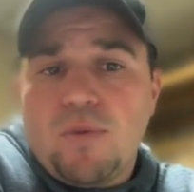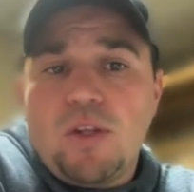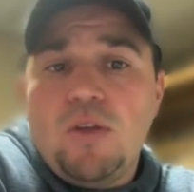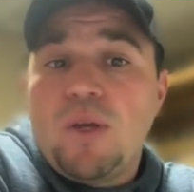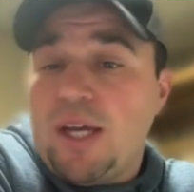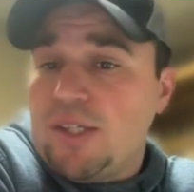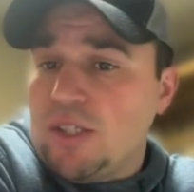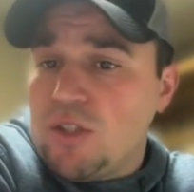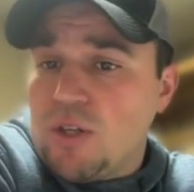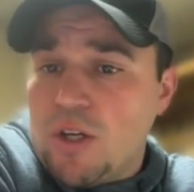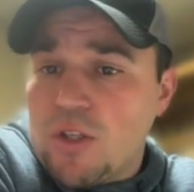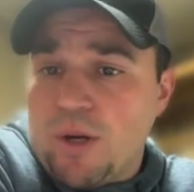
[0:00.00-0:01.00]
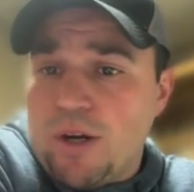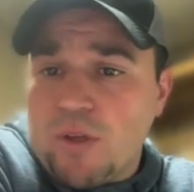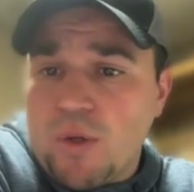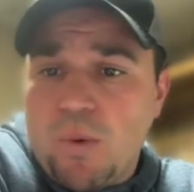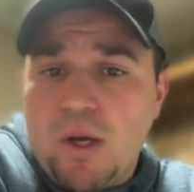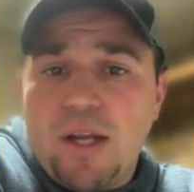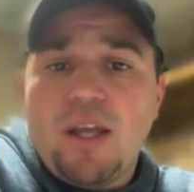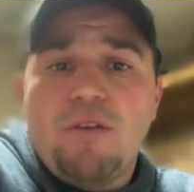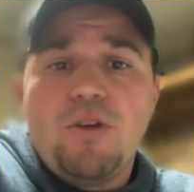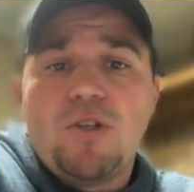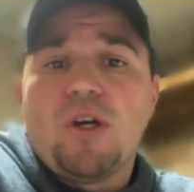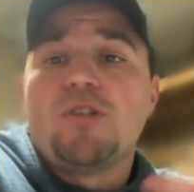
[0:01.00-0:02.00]
You guys can charge whatever you want. If
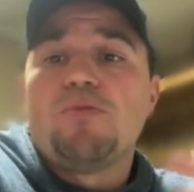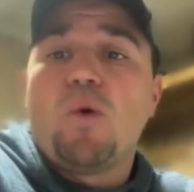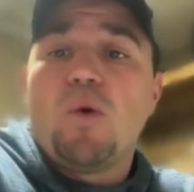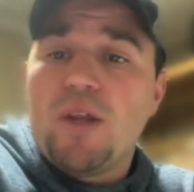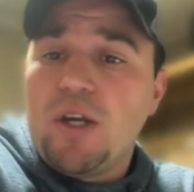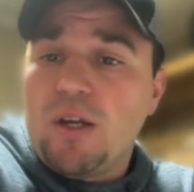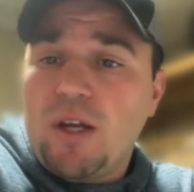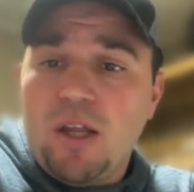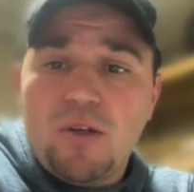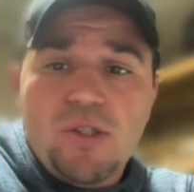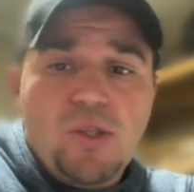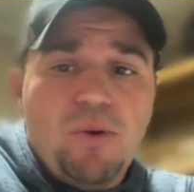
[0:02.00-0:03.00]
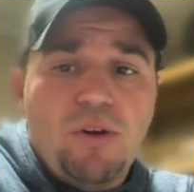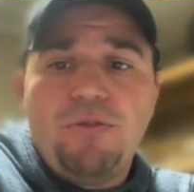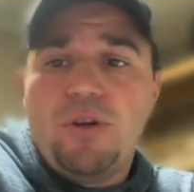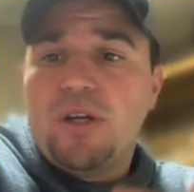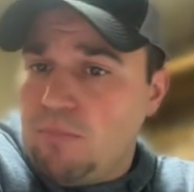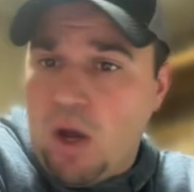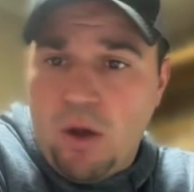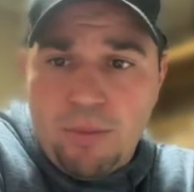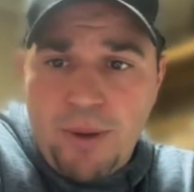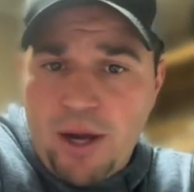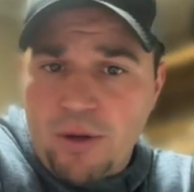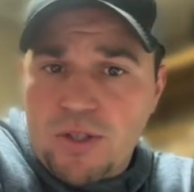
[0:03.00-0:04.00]
you charge more than $1 a square foot, all the
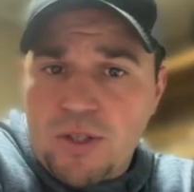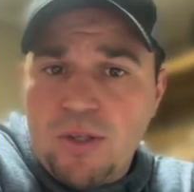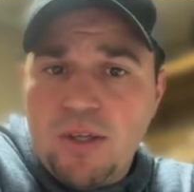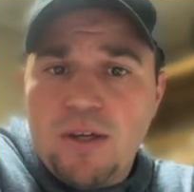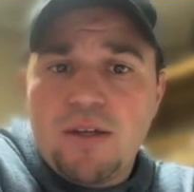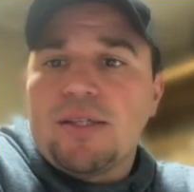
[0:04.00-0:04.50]
power to you.